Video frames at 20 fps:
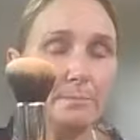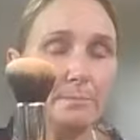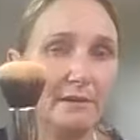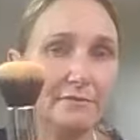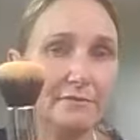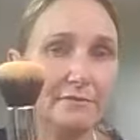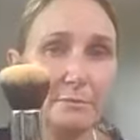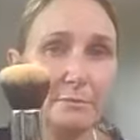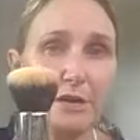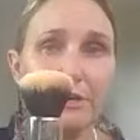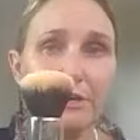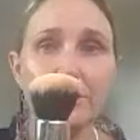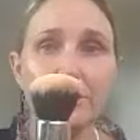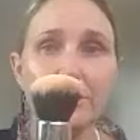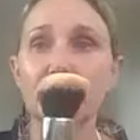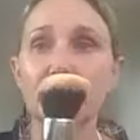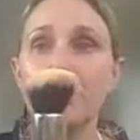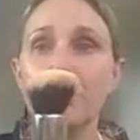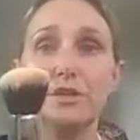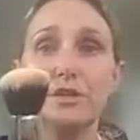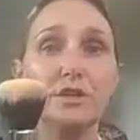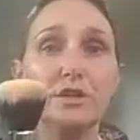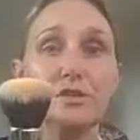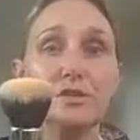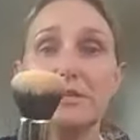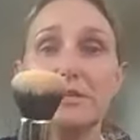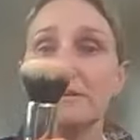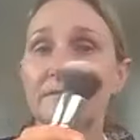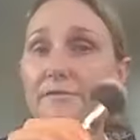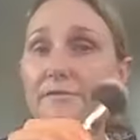a buffer brush. You can
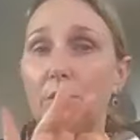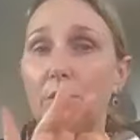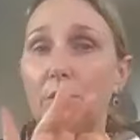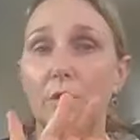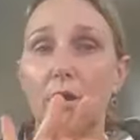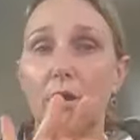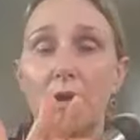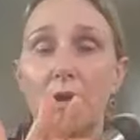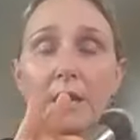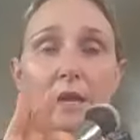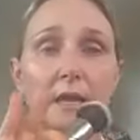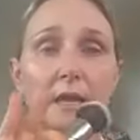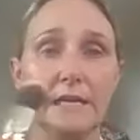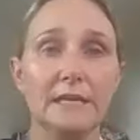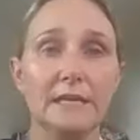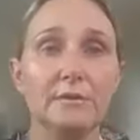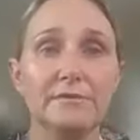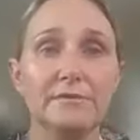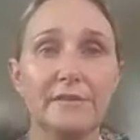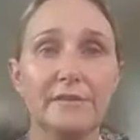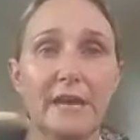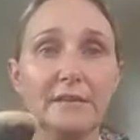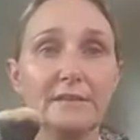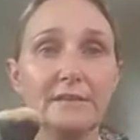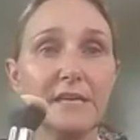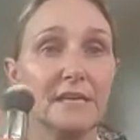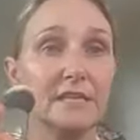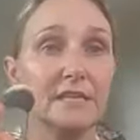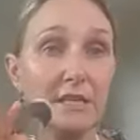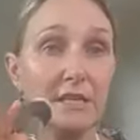use it for liquid
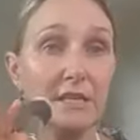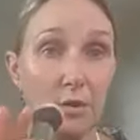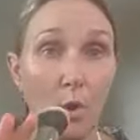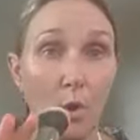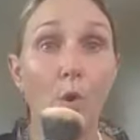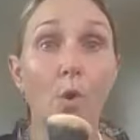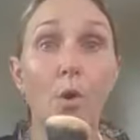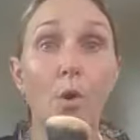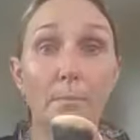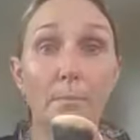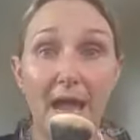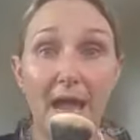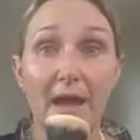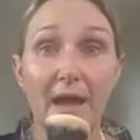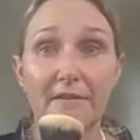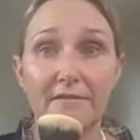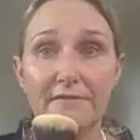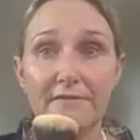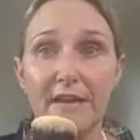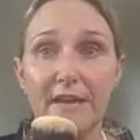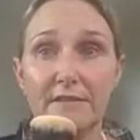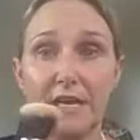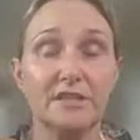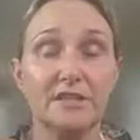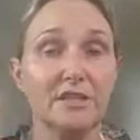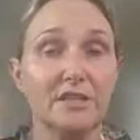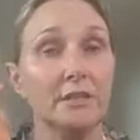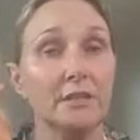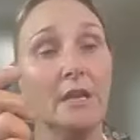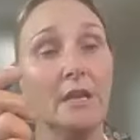foundation or powder
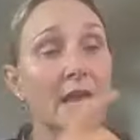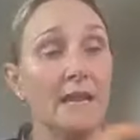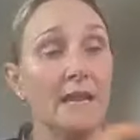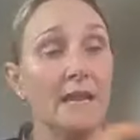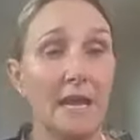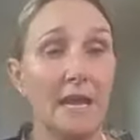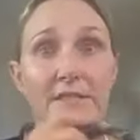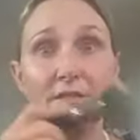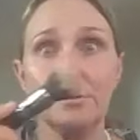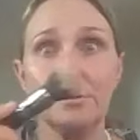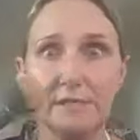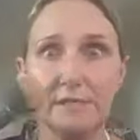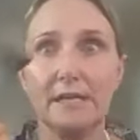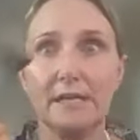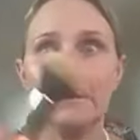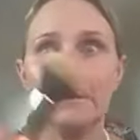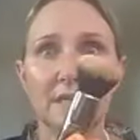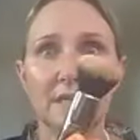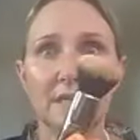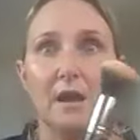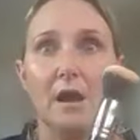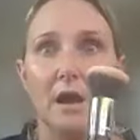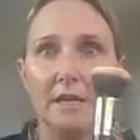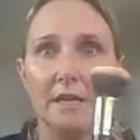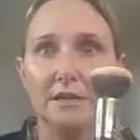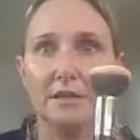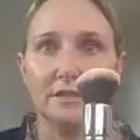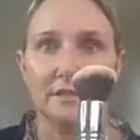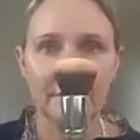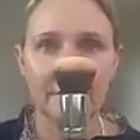foundation. And as you'll see in a minute, I
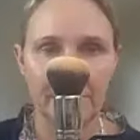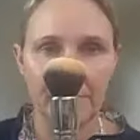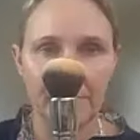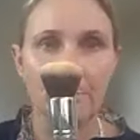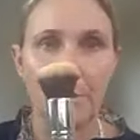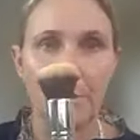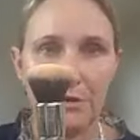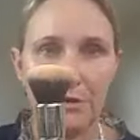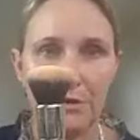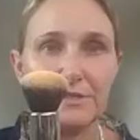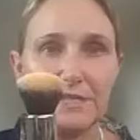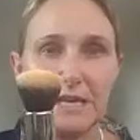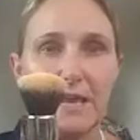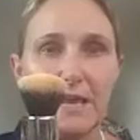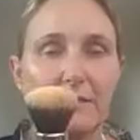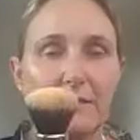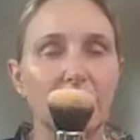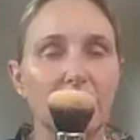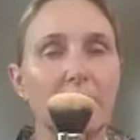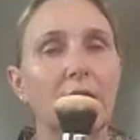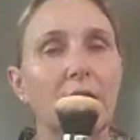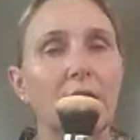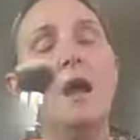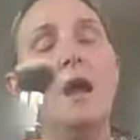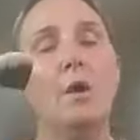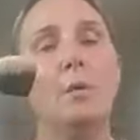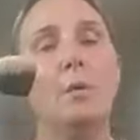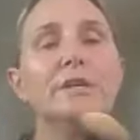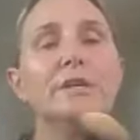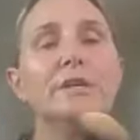use it for both together,
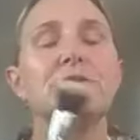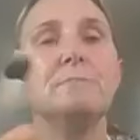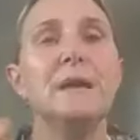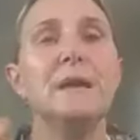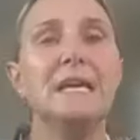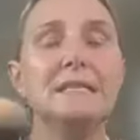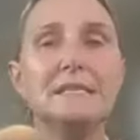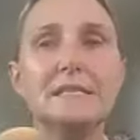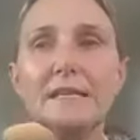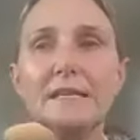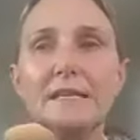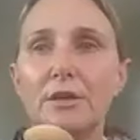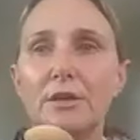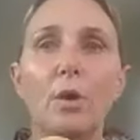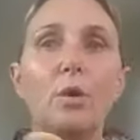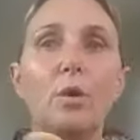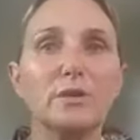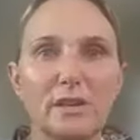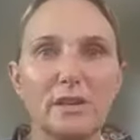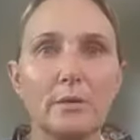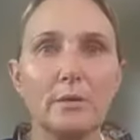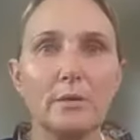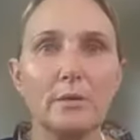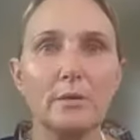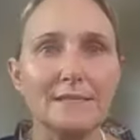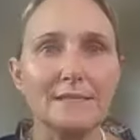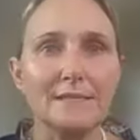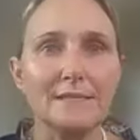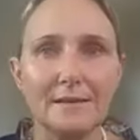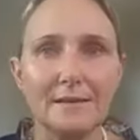which means that you're also
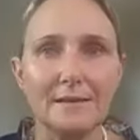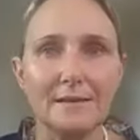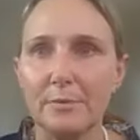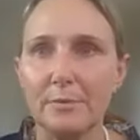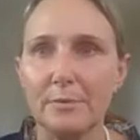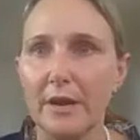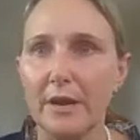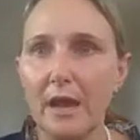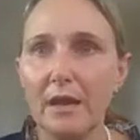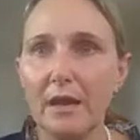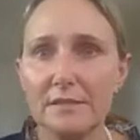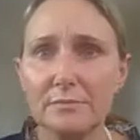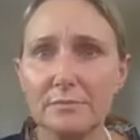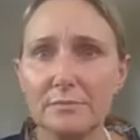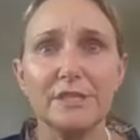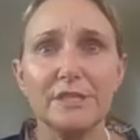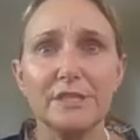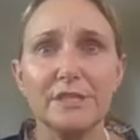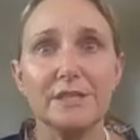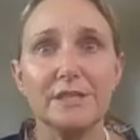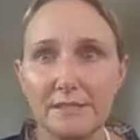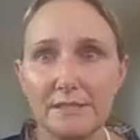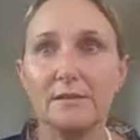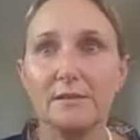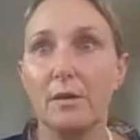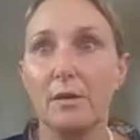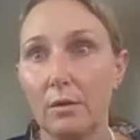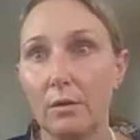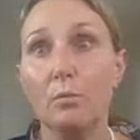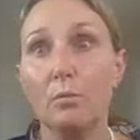wasting less product, which
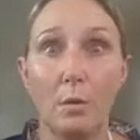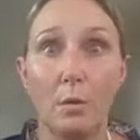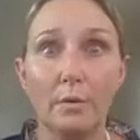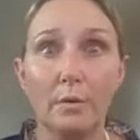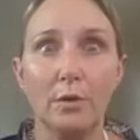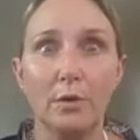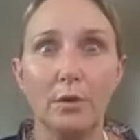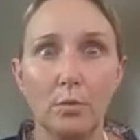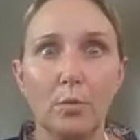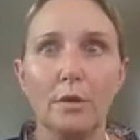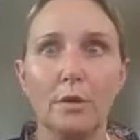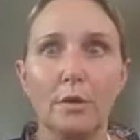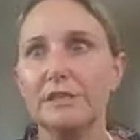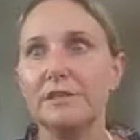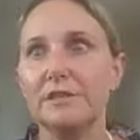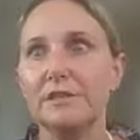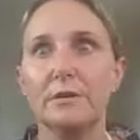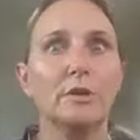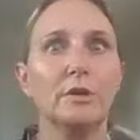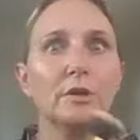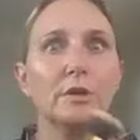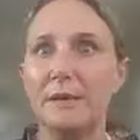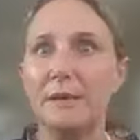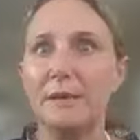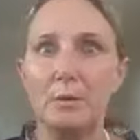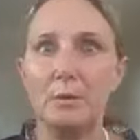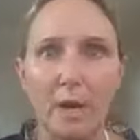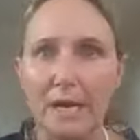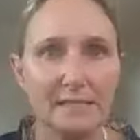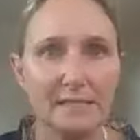is what we all want. You don't want to
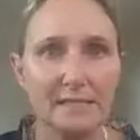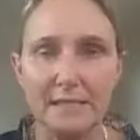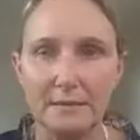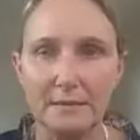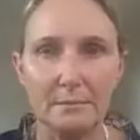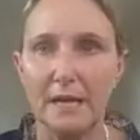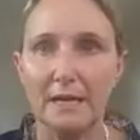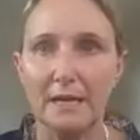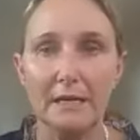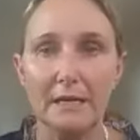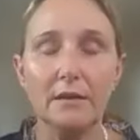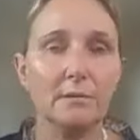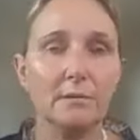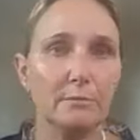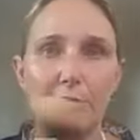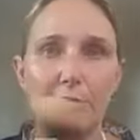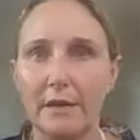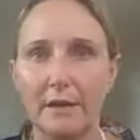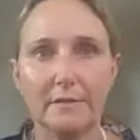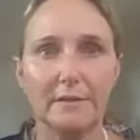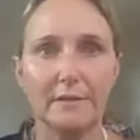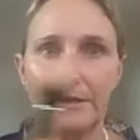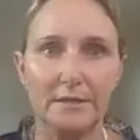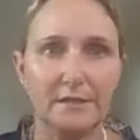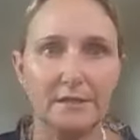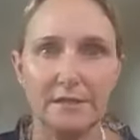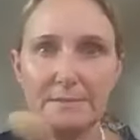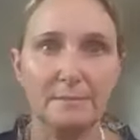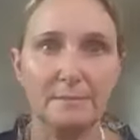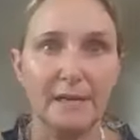be wasting your money on product that
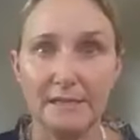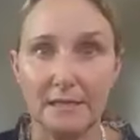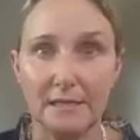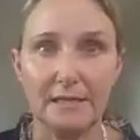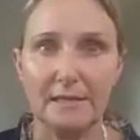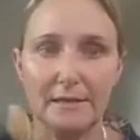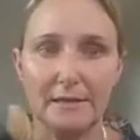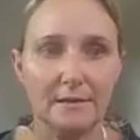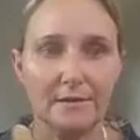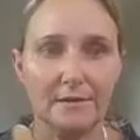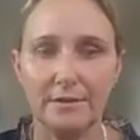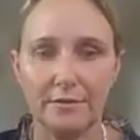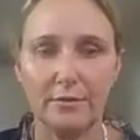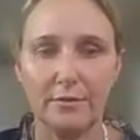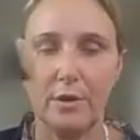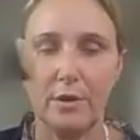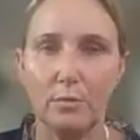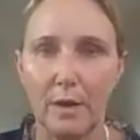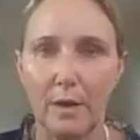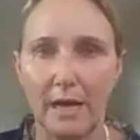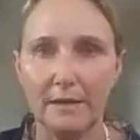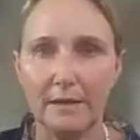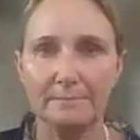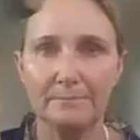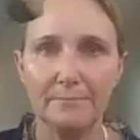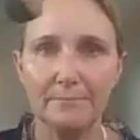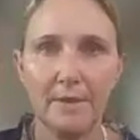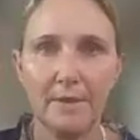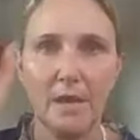you're just basically going to throw away.